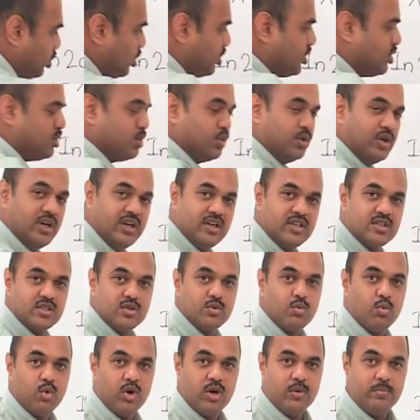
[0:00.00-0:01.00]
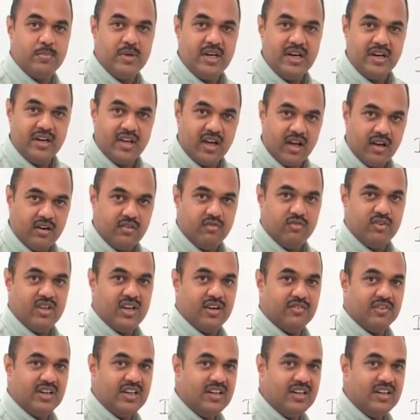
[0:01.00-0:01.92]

units would be done. We have